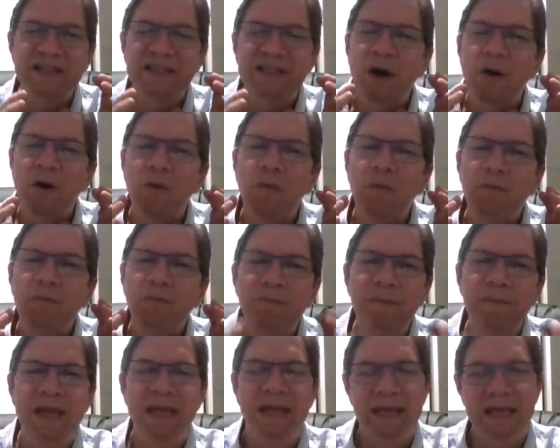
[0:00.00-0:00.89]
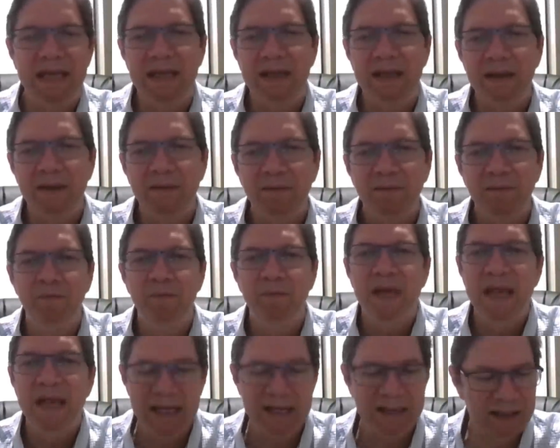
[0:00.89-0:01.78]
so many
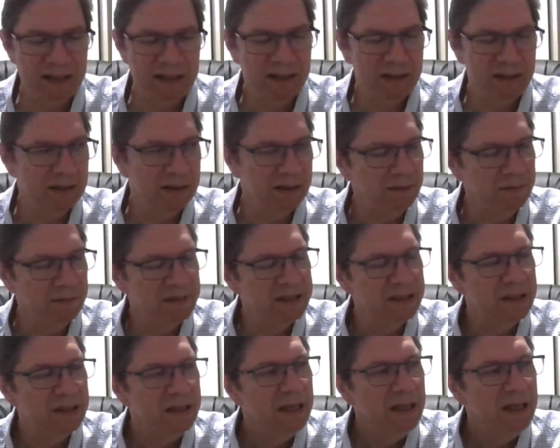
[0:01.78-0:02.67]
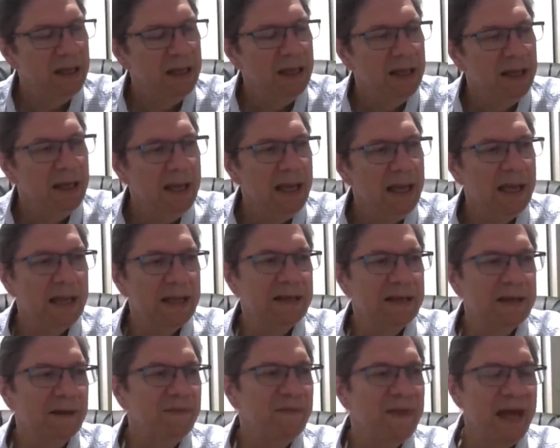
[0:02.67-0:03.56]
many times,
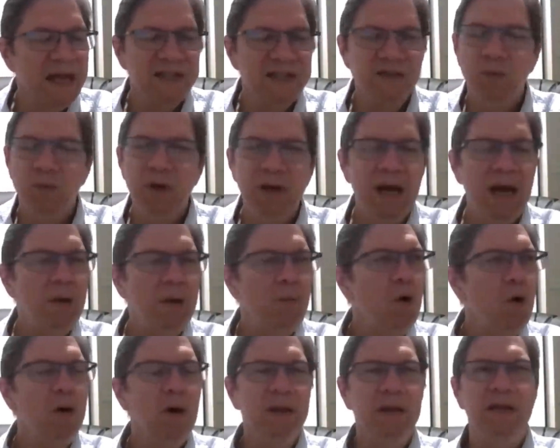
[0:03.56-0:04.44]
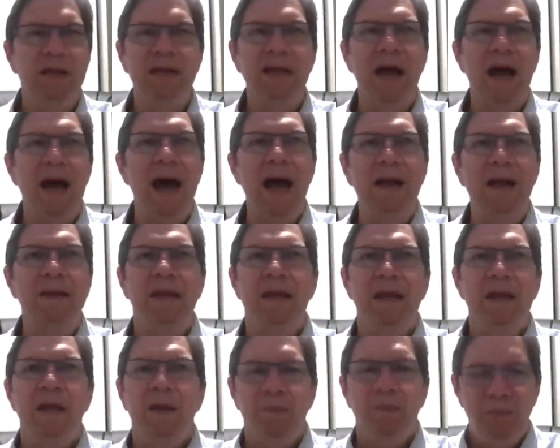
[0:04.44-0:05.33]
and that's what I wanted. I
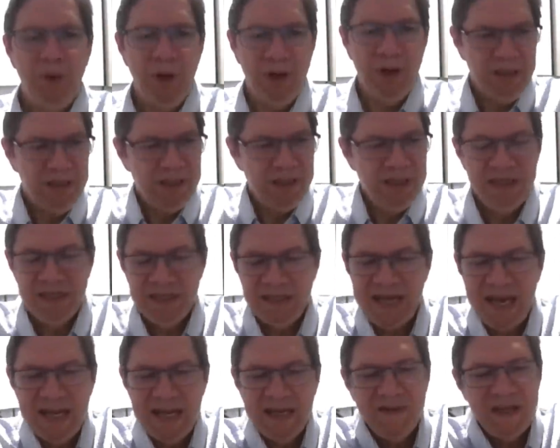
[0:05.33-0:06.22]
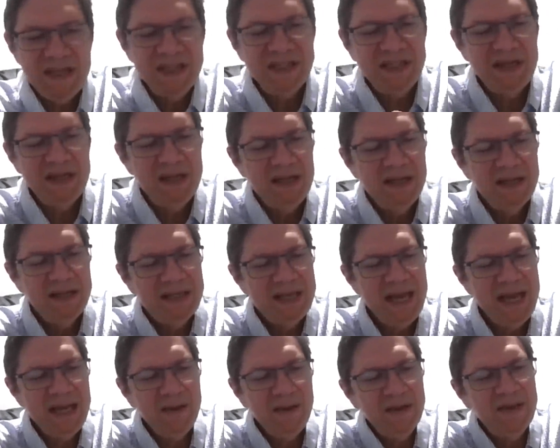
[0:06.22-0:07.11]
put take this
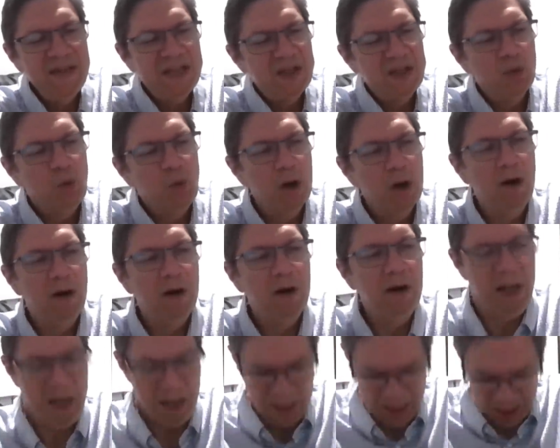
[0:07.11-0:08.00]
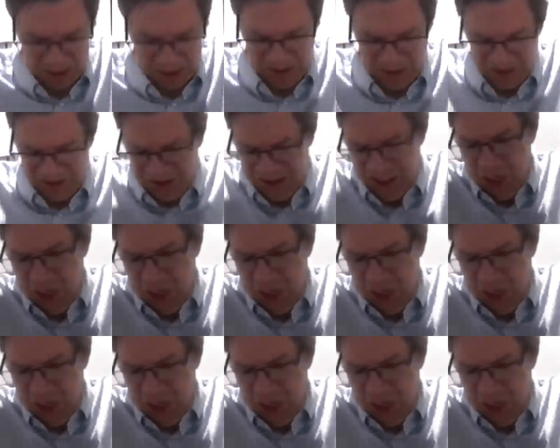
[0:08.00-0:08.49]
take this word, just